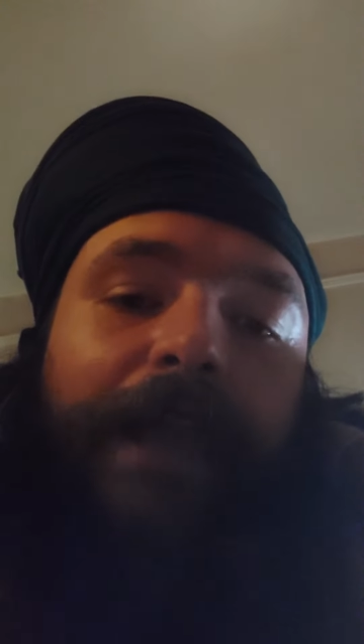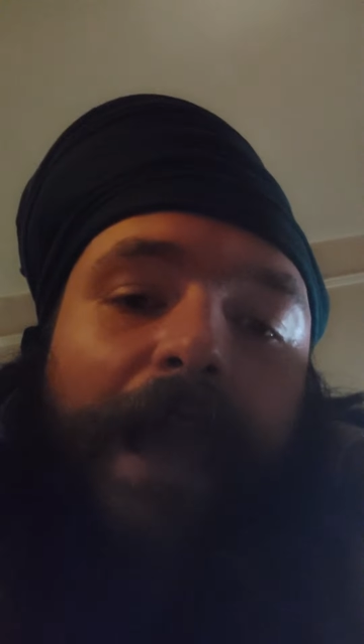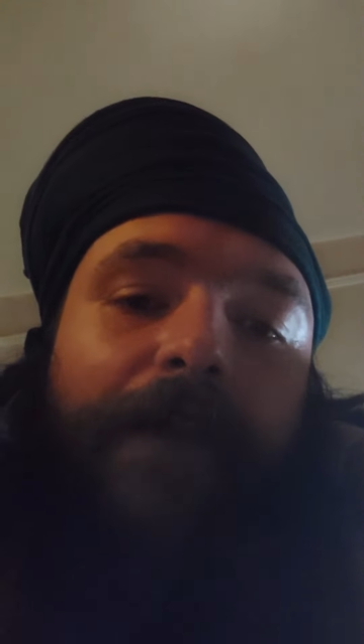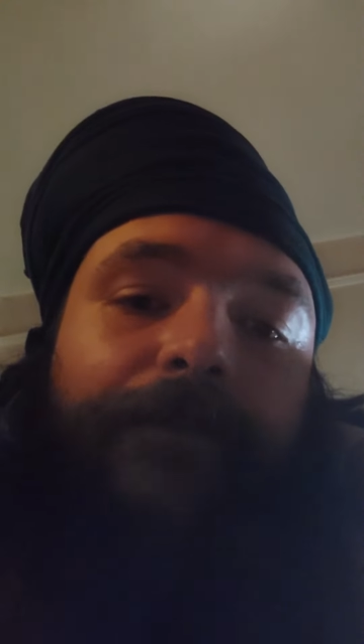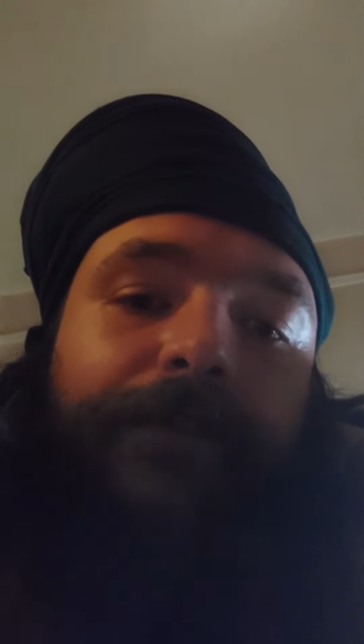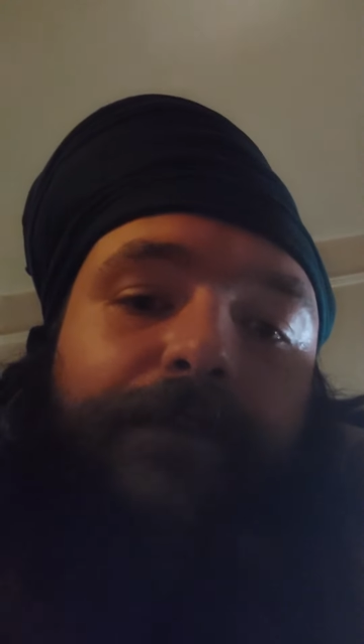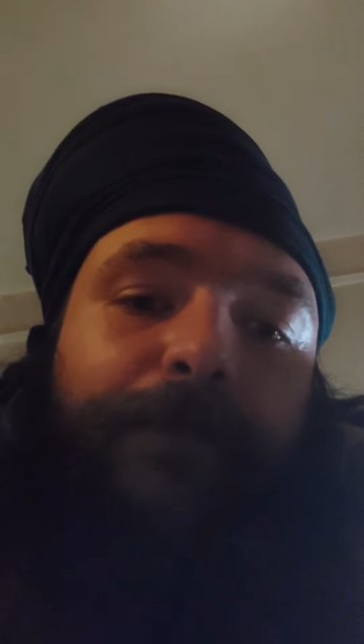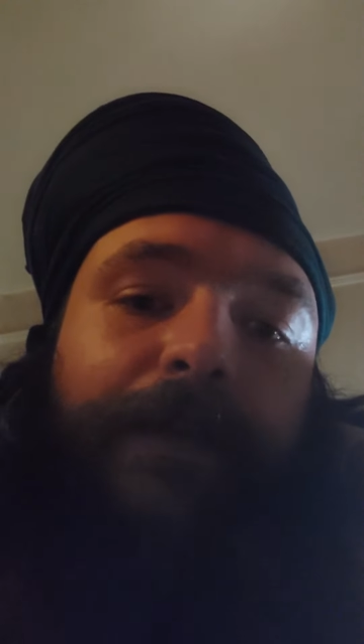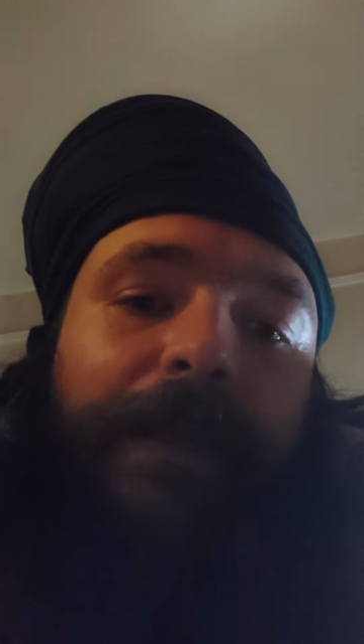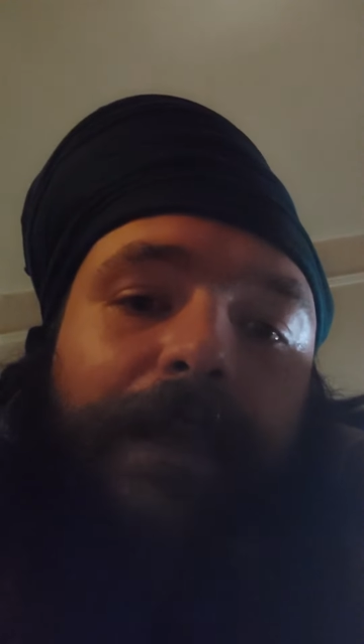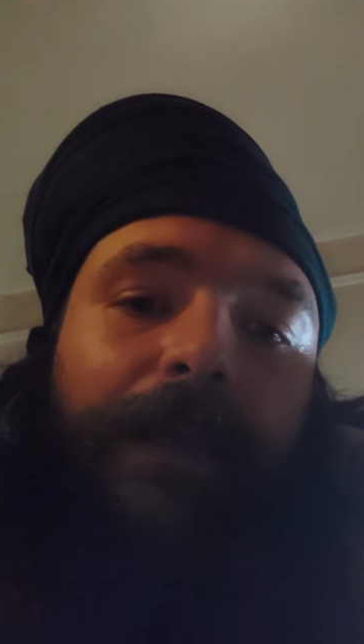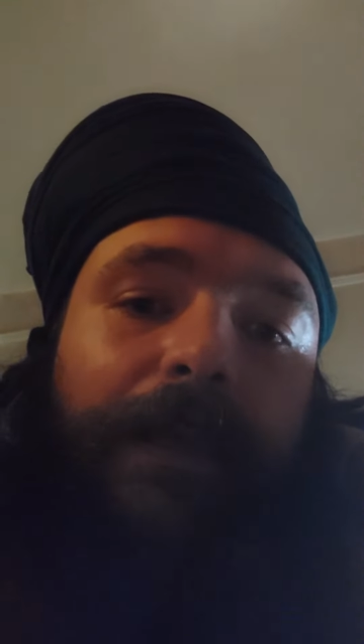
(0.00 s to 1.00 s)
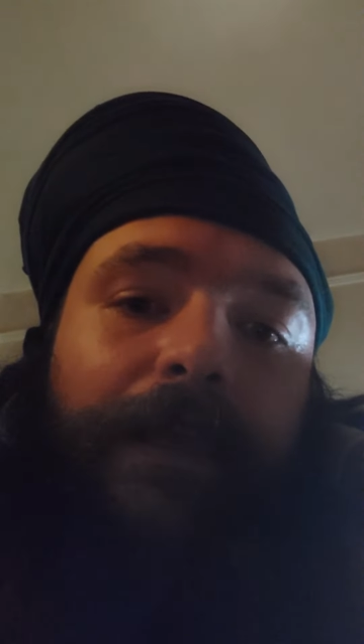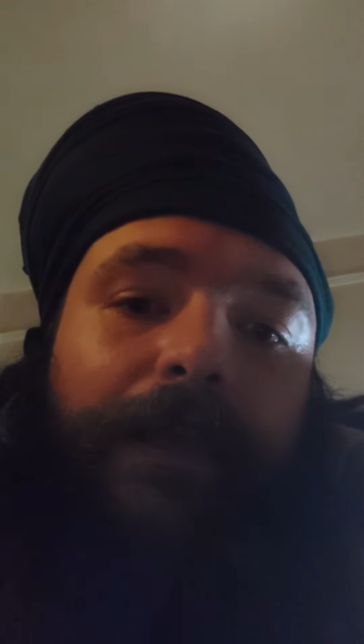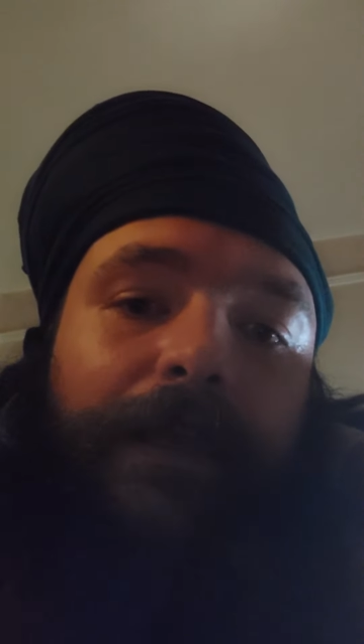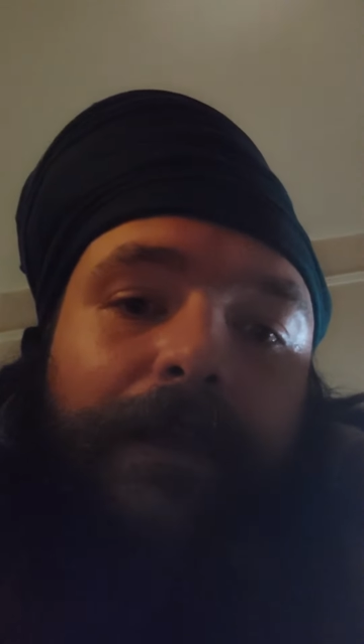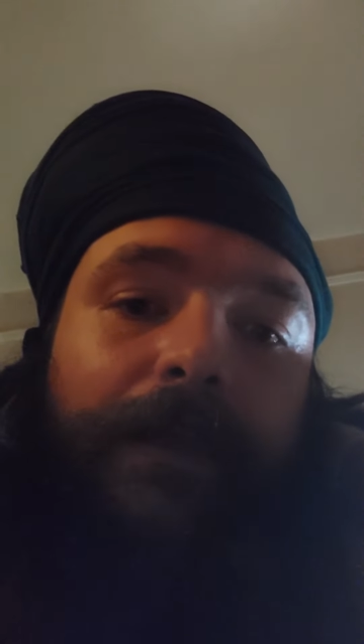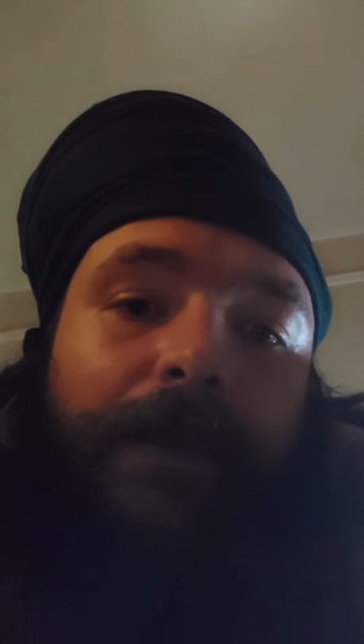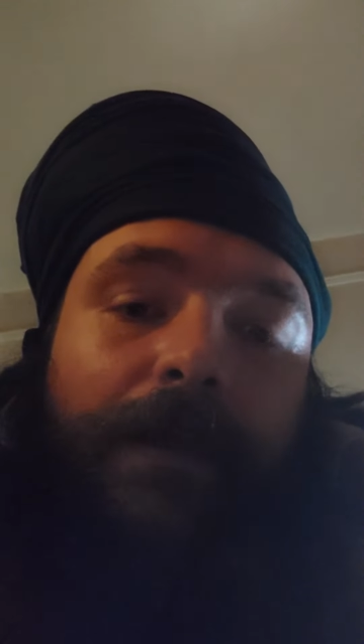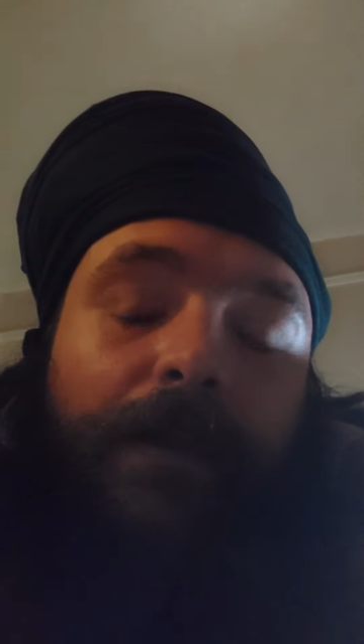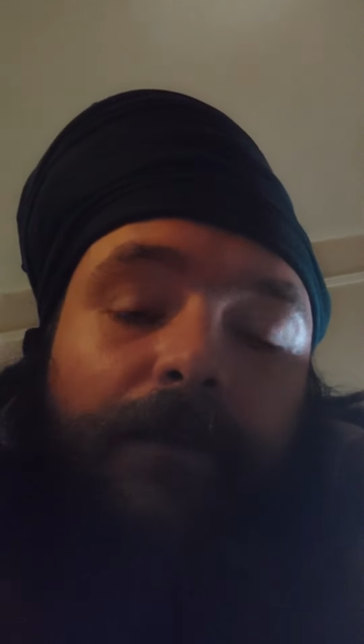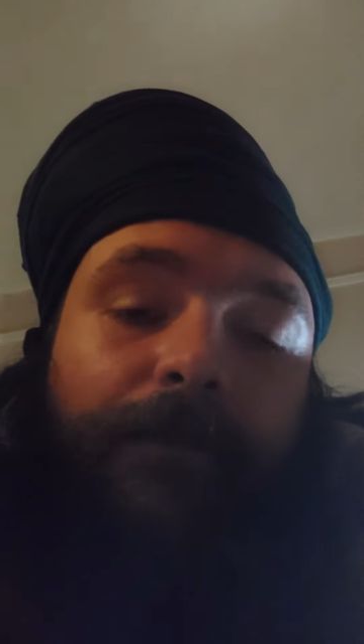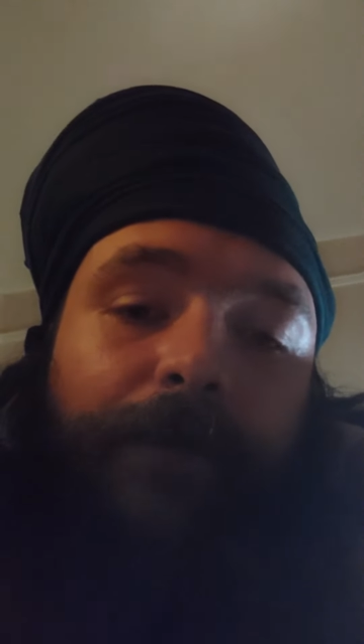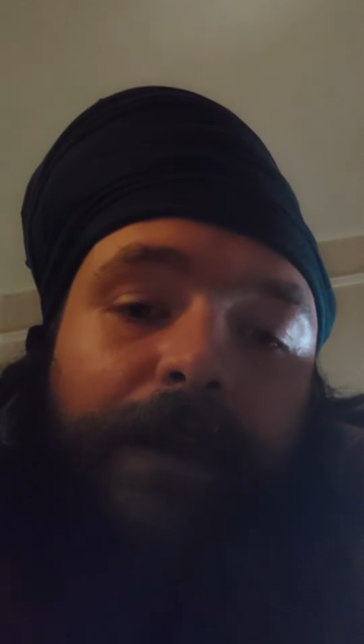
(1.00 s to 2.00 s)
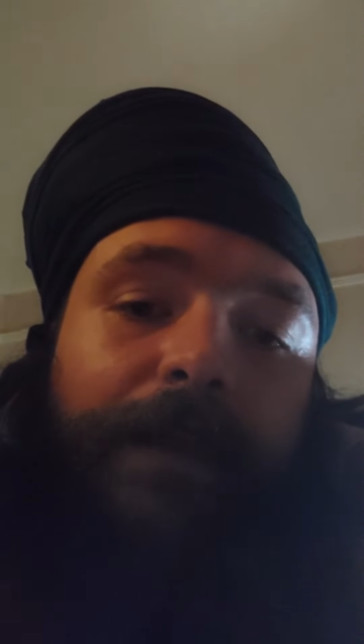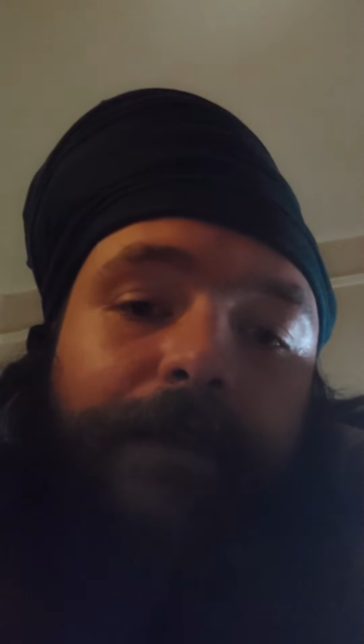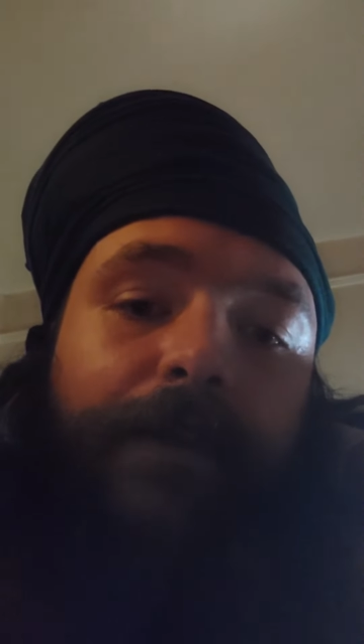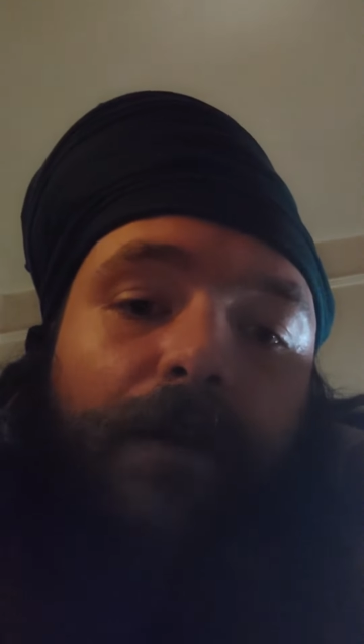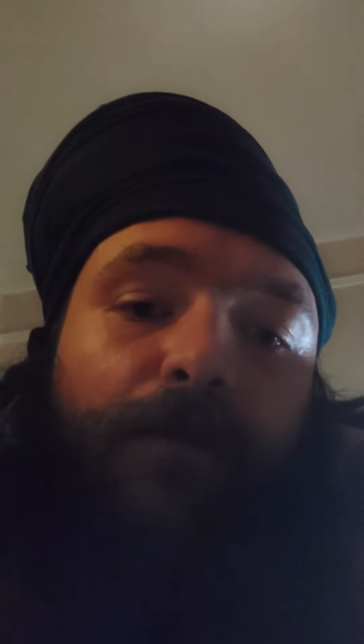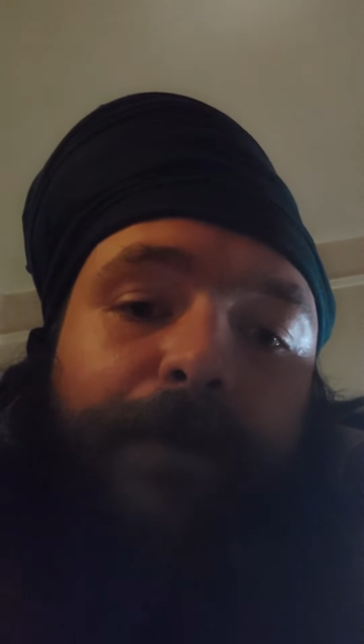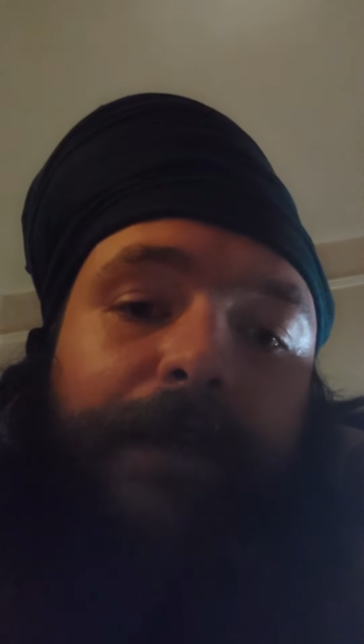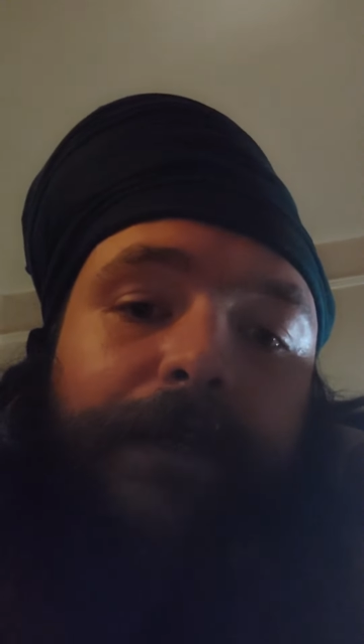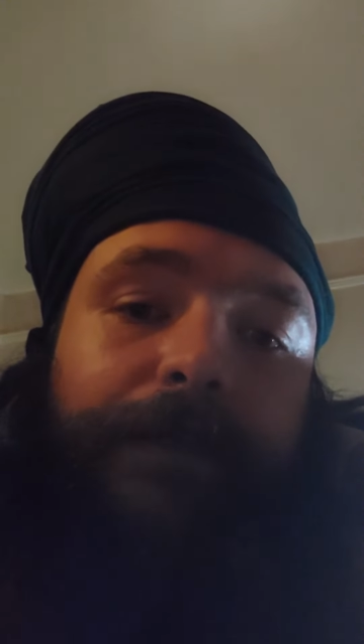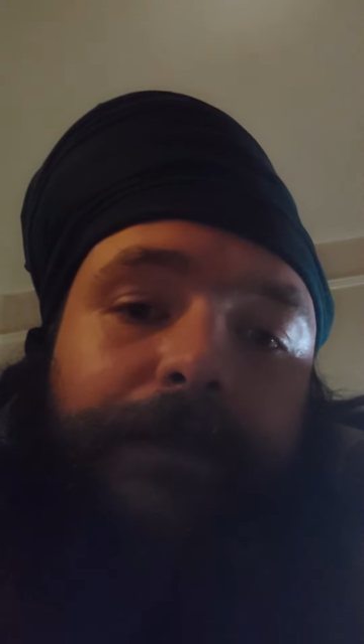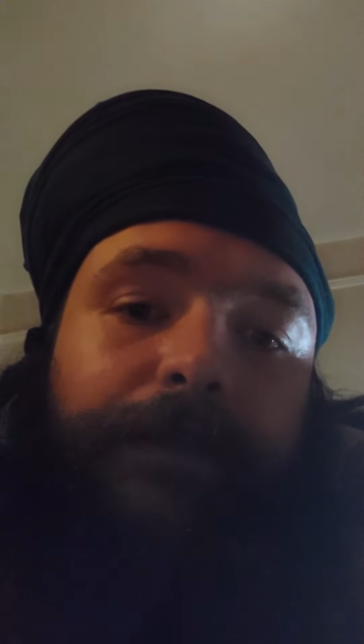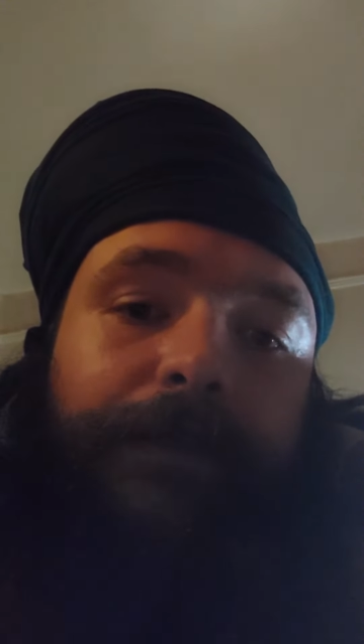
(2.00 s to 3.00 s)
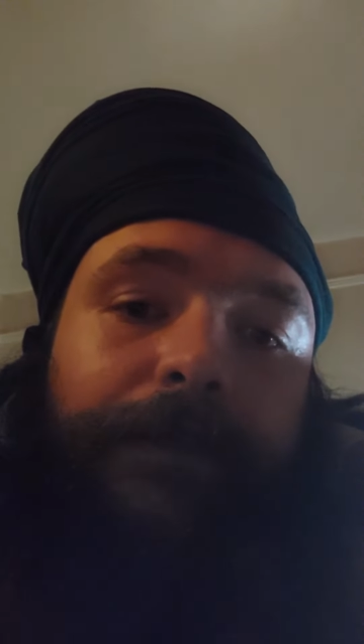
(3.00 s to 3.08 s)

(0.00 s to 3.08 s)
gave his plea for Ethiopia,